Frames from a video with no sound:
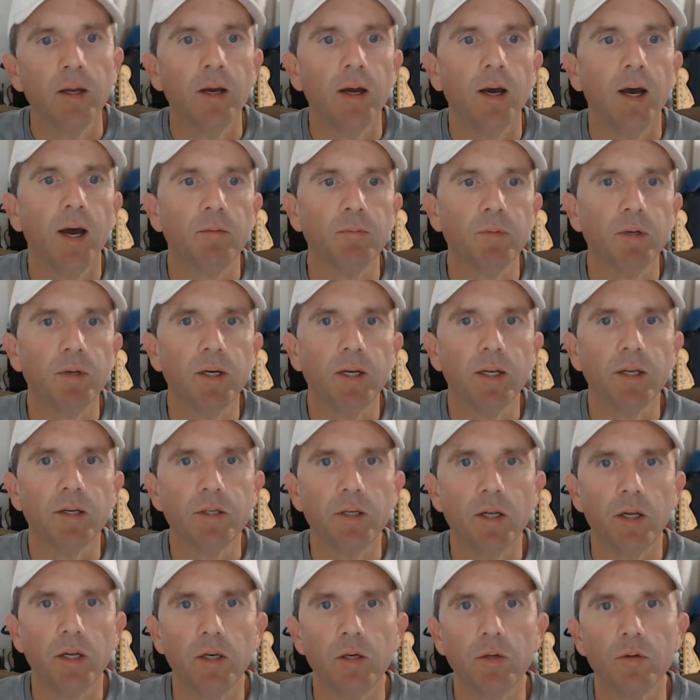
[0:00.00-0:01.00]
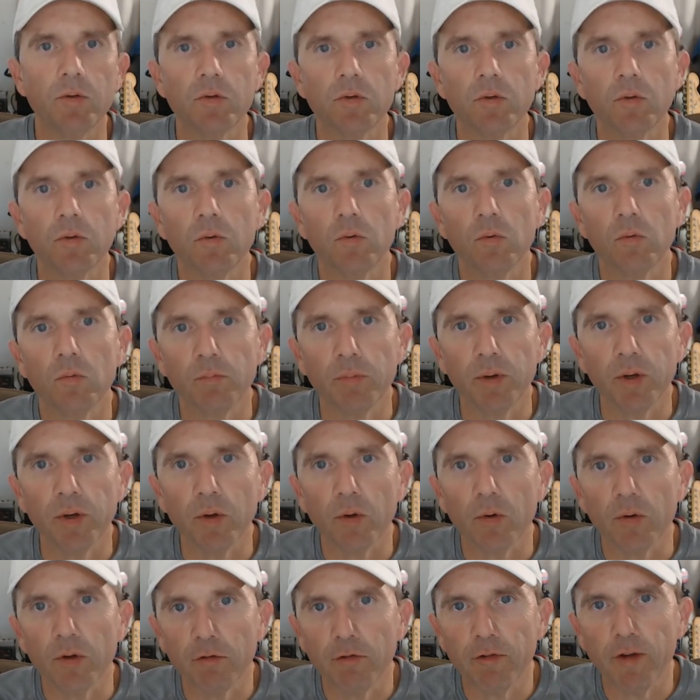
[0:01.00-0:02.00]
I'm going to continue to
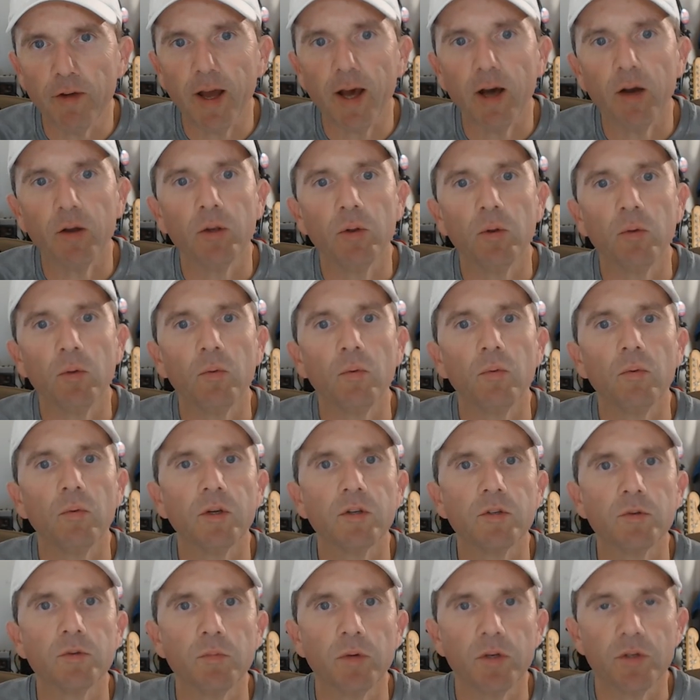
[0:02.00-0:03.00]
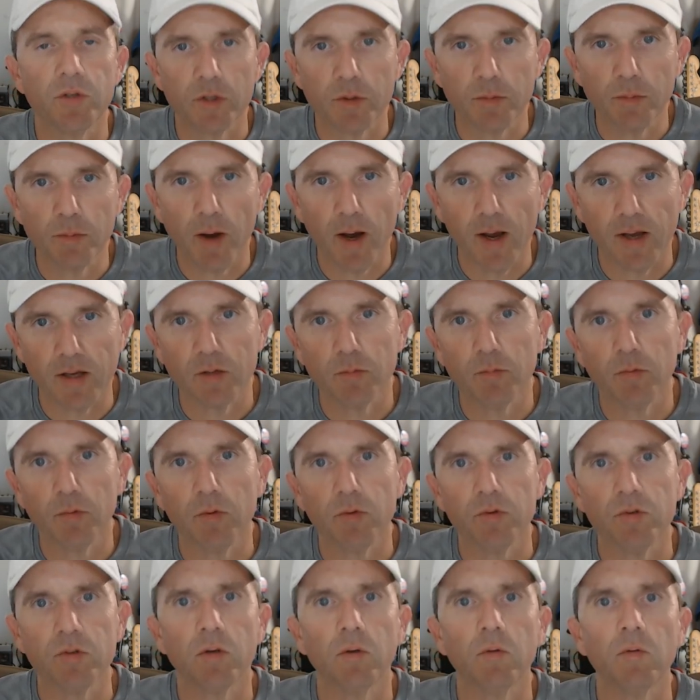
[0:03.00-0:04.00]
build the value as much as possible
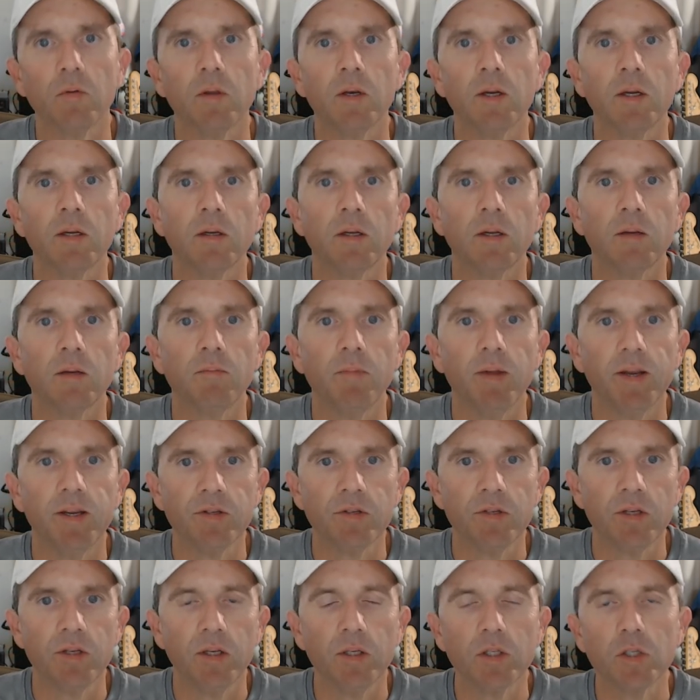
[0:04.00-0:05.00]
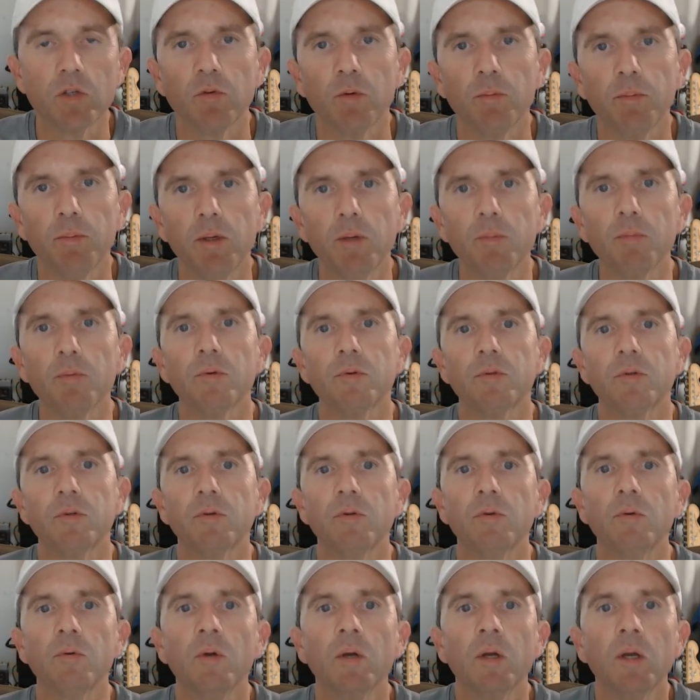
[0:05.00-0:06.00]
so that it makes sense for people
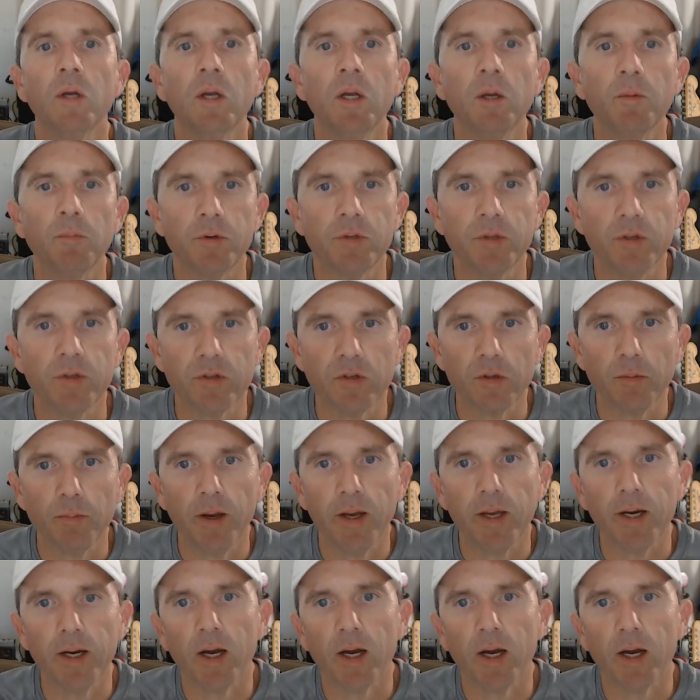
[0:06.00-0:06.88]
to participate.